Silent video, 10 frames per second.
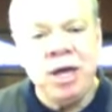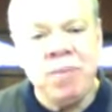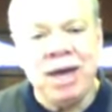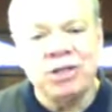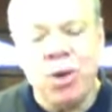
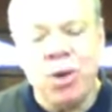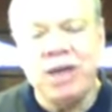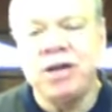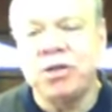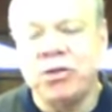only about
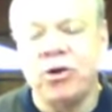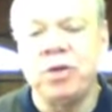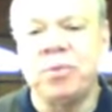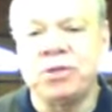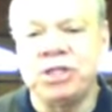20 to
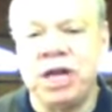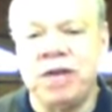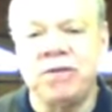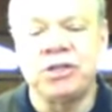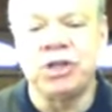
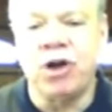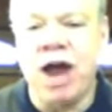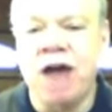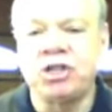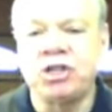30% of us
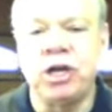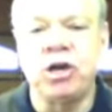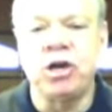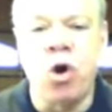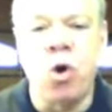are
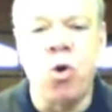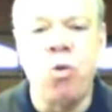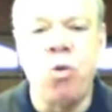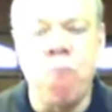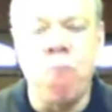actually
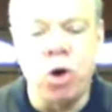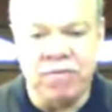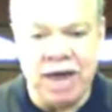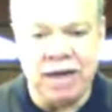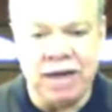goal
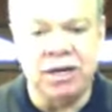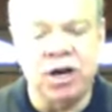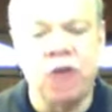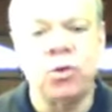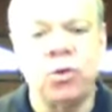motivated.
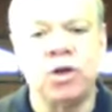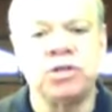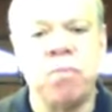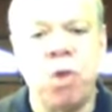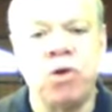In other
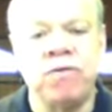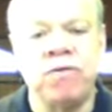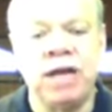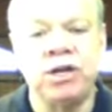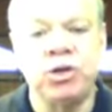words,
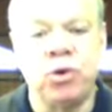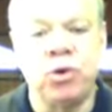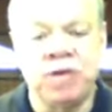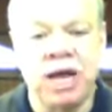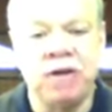motivated
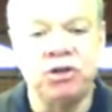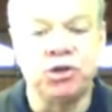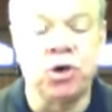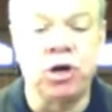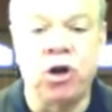to obtain
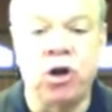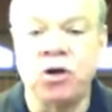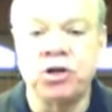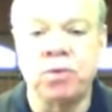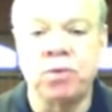short and
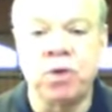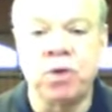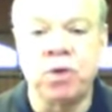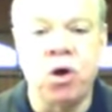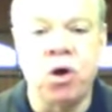long-term
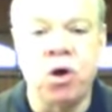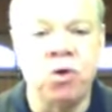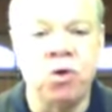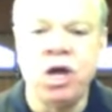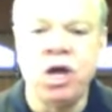
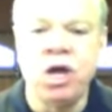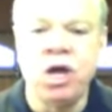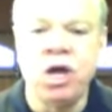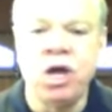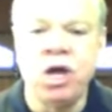goals.
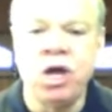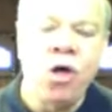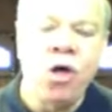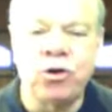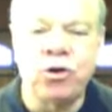Only about
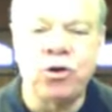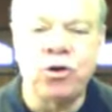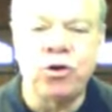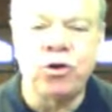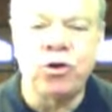20 to
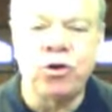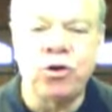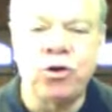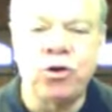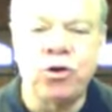30% of the
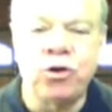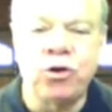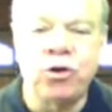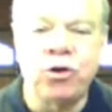humans